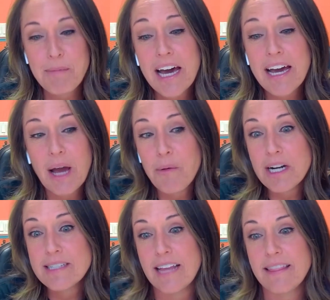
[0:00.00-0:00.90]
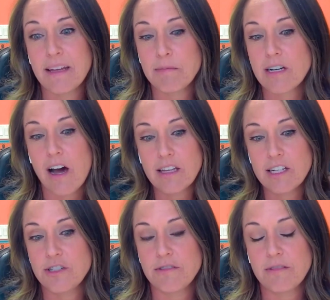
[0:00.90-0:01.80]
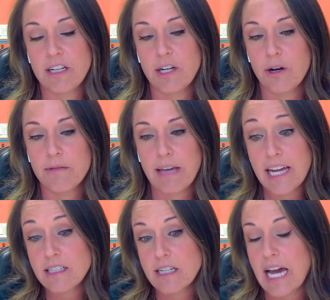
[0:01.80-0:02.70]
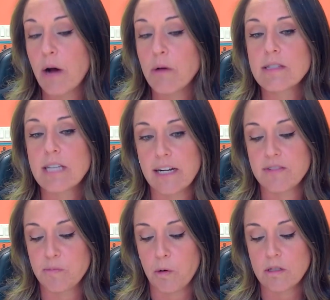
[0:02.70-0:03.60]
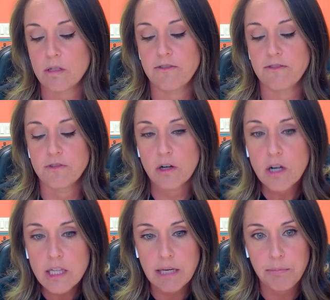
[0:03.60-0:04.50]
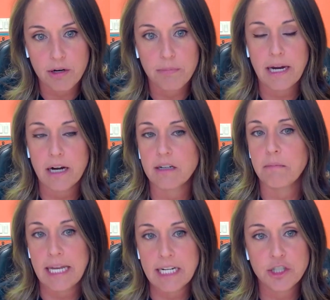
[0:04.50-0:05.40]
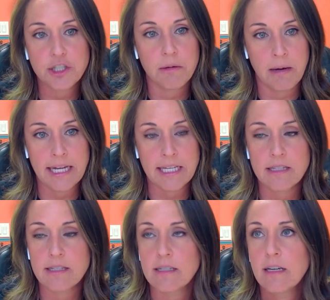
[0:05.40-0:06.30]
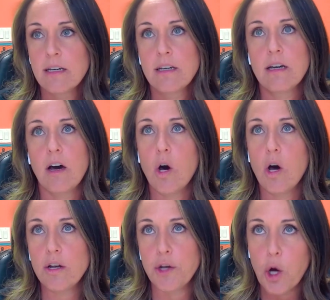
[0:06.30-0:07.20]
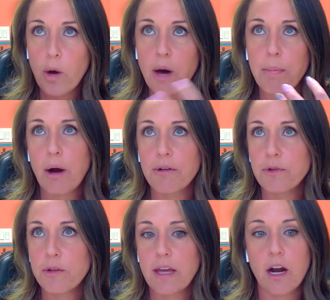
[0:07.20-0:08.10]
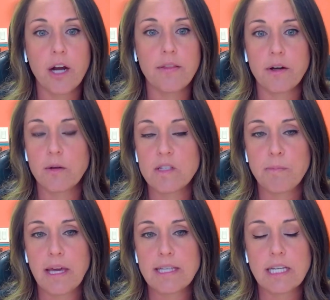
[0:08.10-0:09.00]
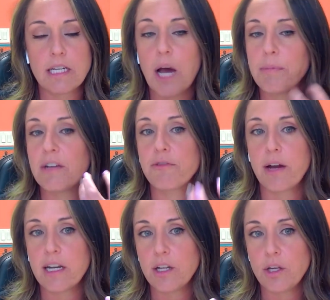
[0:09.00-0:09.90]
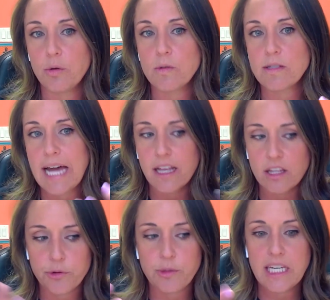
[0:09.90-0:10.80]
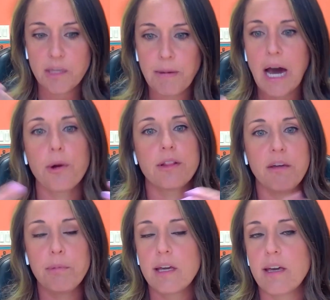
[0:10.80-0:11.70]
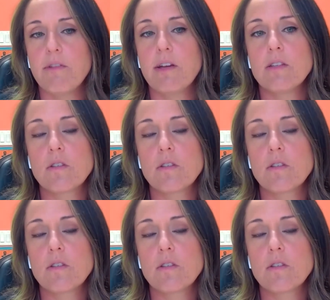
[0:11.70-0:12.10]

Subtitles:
I want to send them to college, you know, and outside of sports, fully prepared to manage their minds, know how powerful they are in their own space, and not be afraid to use that unique power they've been given.